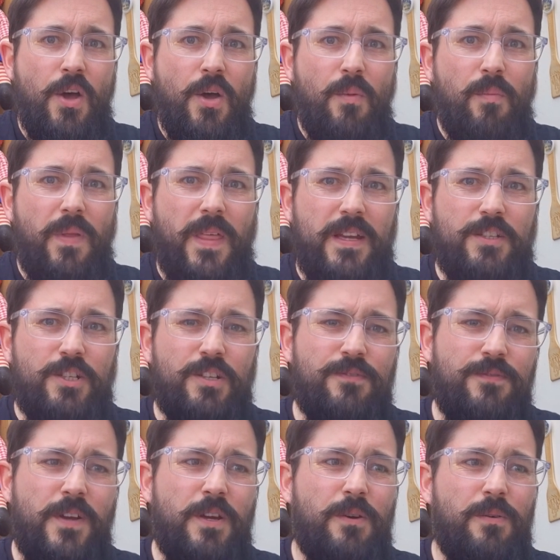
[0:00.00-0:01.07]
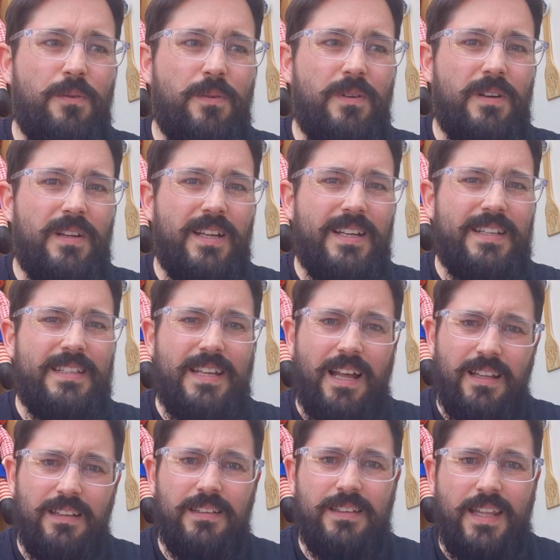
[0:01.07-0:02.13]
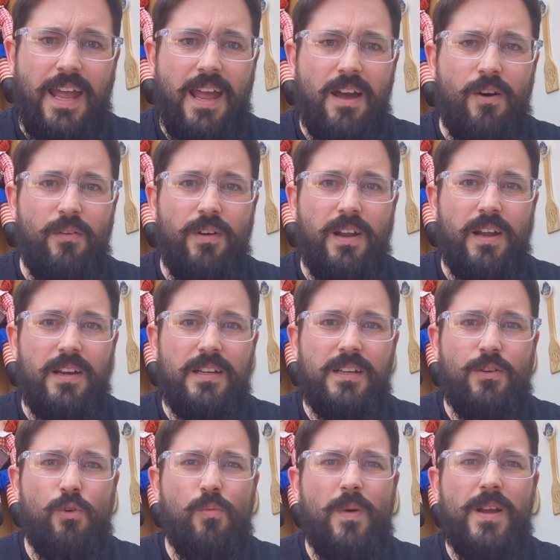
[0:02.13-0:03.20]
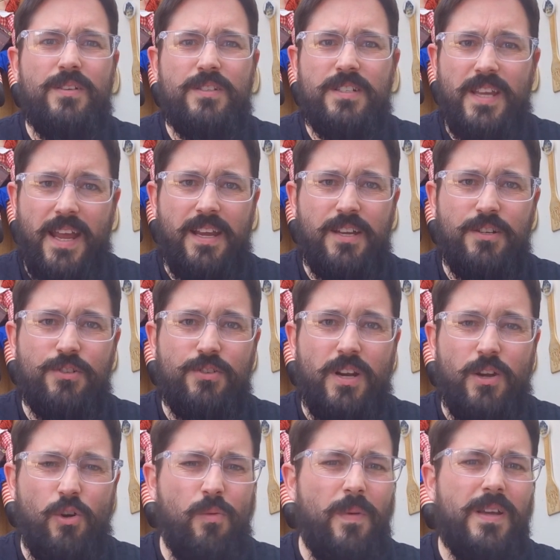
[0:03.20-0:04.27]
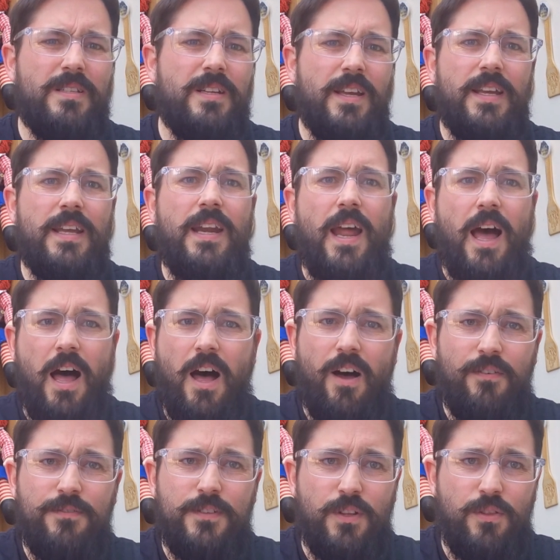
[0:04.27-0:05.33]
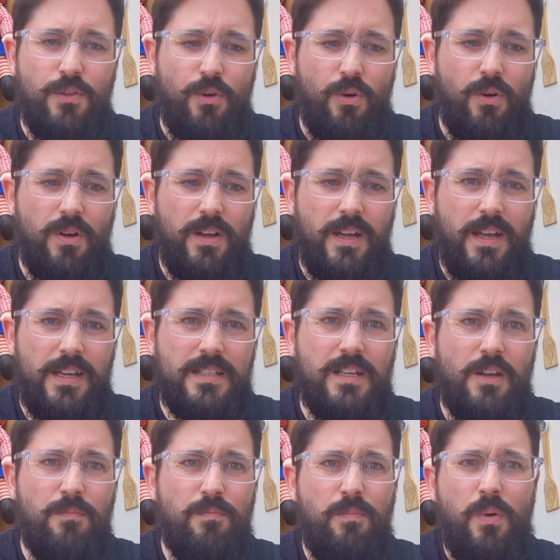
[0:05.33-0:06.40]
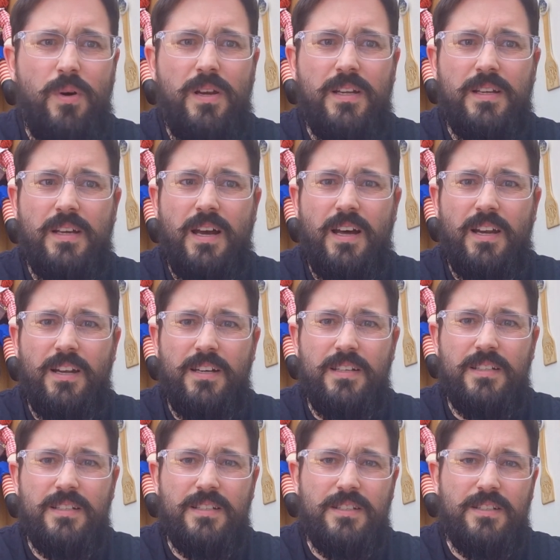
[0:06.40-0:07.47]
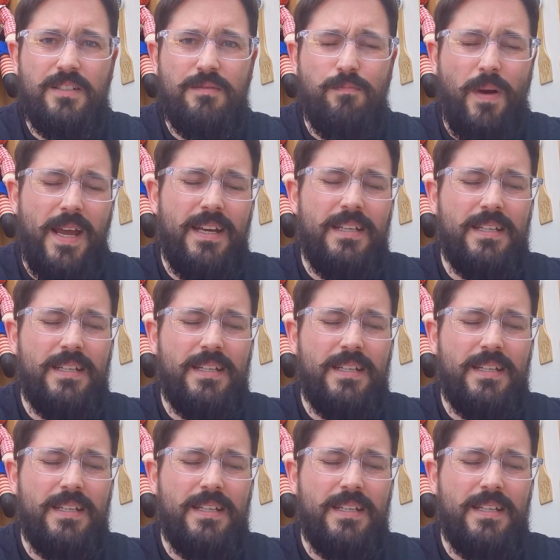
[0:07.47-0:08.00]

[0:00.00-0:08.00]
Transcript: but they just feel like dulled down and almost secondary, almost like an afterthought. It's like Boyle and Garland made a